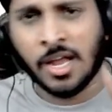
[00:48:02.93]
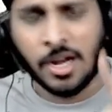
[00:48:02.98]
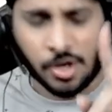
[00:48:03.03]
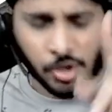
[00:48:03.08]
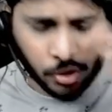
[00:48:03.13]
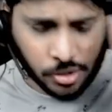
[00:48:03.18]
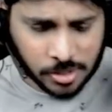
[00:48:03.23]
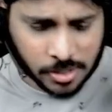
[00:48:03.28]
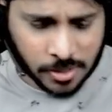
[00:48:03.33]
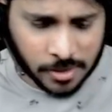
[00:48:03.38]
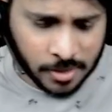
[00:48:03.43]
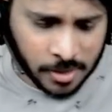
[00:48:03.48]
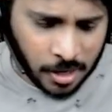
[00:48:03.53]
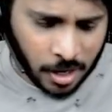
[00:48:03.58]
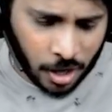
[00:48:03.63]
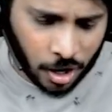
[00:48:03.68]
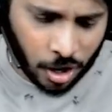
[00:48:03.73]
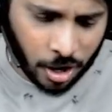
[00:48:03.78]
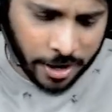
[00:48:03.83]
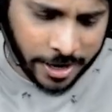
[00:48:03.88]
Look,
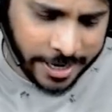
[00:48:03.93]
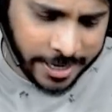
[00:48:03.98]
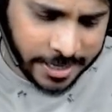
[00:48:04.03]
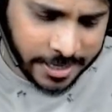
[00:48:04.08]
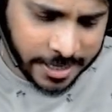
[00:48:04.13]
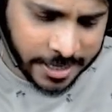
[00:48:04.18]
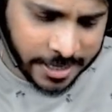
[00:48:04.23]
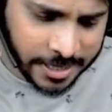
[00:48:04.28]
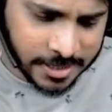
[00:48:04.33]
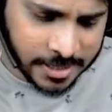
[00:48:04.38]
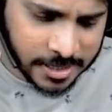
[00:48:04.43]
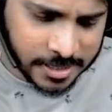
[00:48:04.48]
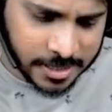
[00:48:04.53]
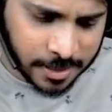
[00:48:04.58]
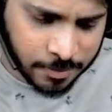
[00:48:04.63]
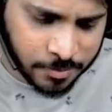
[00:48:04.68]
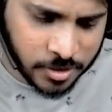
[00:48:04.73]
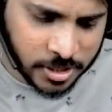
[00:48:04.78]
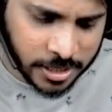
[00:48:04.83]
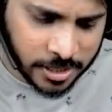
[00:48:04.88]
audit is a
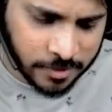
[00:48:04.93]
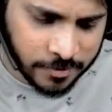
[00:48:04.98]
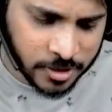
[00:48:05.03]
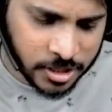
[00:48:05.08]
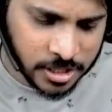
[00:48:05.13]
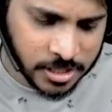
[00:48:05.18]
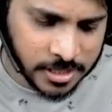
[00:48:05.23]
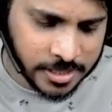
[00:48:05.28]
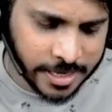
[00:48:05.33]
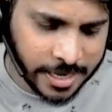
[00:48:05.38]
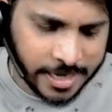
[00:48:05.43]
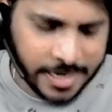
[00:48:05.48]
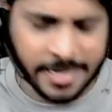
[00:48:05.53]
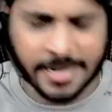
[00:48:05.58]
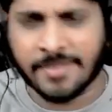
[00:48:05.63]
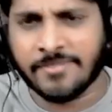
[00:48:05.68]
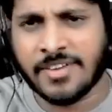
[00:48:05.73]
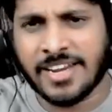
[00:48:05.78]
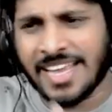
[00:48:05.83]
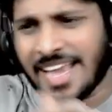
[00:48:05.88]
subject which is there in
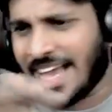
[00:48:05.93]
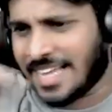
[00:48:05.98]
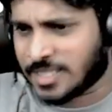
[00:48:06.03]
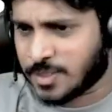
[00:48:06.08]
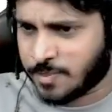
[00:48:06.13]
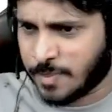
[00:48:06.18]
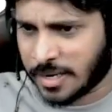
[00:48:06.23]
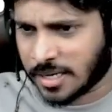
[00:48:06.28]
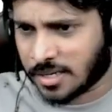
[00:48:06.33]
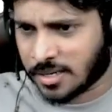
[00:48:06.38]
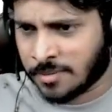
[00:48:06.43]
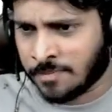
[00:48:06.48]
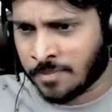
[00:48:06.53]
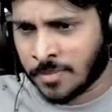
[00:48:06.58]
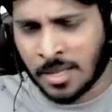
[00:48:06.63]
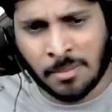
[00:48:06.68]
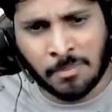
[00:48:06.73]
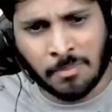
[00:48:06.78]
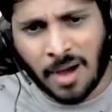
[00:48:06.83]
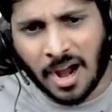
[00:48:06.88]
every aspect.
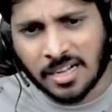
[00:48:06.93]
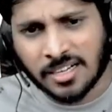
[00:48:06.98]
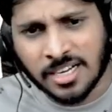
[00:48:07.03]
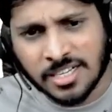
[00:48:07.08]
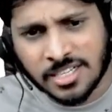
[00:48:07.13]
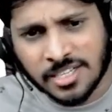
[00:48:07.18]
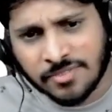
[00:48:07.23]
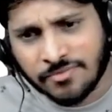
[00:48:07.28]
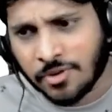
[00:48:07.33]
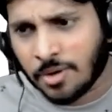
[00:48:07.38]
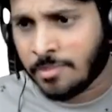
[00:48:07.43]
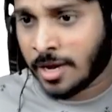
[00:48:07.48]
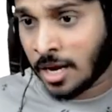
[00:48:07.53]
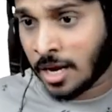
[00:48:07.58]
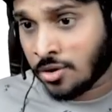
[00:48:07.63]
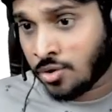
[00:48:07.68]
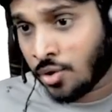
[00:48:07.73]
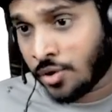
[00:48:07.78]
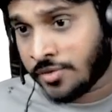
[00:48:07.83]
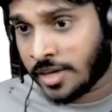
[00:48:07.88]
Partnership firm can
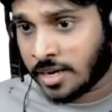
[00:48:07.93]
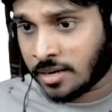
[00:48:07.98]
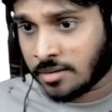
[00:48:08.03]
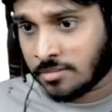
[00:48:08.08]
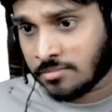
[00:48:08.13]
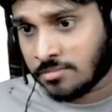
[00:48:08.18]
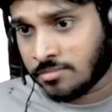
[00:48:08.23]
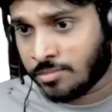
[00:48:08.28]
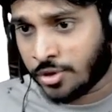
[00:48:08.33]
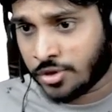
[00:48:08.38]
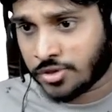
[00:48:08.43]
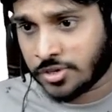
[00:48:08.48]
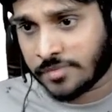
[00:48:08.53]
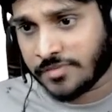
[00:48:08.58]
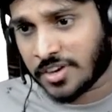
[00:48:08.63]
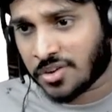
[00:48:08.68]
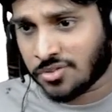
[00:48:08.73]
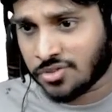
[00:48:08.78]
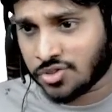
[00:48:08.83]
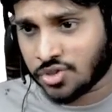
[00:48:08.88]
go their books of
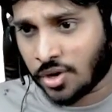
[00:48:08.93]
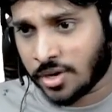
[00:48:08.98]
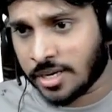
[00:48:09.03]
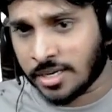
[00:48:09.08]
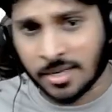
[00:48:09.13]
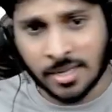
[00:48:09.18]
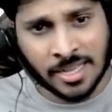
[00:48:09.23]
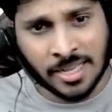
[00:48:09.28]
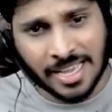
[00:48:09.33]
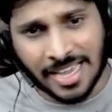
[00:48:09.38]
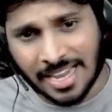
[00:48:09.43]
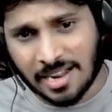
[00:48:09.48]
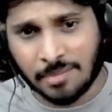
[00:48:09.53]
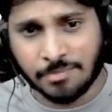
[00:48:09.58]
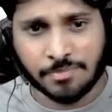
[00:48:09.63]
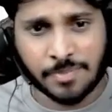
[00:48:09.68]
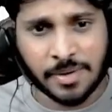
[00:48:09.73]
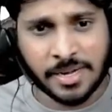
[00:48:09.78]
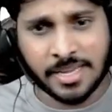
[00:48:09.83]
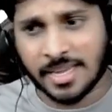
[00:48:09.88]
accounts audit. A
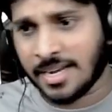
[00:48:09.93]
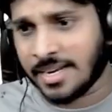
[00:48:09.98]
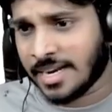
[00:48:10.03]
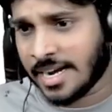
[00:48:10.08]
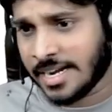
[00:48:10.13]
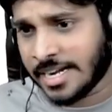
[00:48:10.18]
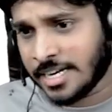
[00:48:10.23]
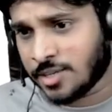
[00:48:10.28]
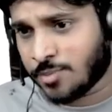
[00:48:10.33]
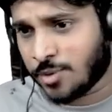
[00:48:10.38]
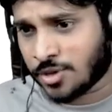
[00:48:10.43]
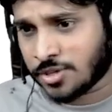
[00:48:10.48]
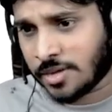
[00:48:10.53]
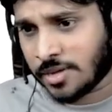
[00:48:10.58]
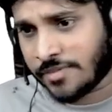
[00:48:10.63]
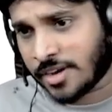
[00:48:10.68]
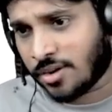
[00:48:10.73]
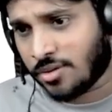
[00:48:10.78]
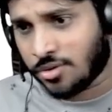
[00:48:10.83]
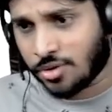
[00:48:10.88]
company can get its books of
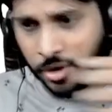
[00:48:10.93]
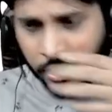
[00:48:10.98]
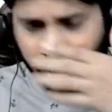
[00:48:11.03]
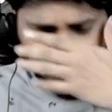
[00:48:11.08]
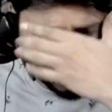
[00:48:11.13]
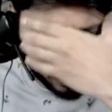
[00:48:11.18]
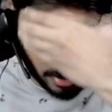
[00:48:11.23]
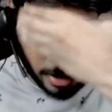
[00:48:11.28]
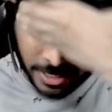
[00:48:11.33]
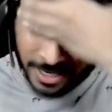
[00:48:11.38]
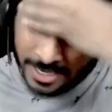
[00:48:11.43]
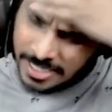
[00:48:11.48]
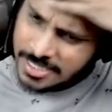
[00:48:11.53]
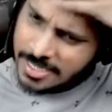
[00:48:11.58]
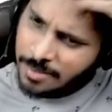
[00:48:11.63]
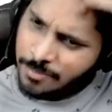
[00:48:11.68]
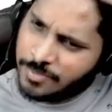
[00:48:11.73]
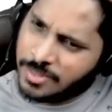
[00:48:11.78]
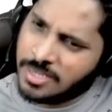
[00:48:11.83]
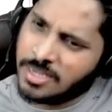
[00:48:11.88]
account audit. Audit is
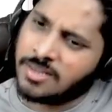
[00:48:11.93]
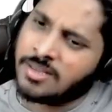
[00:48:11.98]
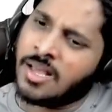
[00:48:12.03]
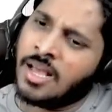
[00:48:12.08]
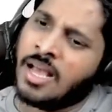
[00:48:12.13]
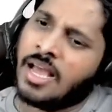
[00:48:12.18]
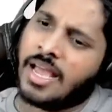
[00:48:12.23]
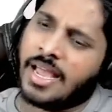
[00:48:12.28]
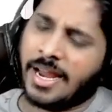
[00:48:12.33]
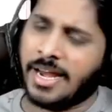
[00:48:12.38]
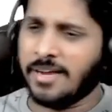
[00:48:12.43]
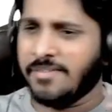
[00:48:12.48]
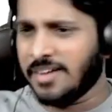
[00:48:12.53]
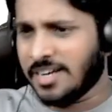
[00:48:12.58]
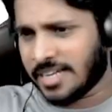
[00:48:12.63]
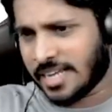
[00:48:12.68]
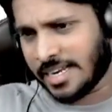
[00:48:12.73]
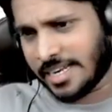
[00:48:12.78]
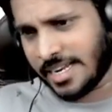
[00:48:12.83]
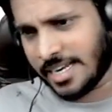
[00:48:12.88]
something anyone
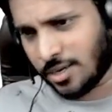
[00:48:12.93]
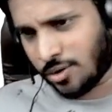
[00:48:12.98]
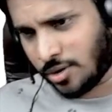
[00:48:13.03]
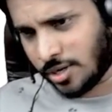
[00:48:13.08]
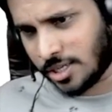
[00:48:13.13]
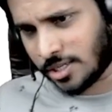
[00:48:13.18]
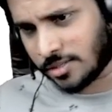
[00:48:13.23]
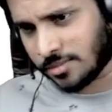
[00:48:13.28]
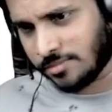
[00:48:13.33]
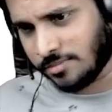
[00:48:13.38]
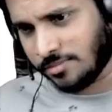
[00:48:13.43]
can get audit.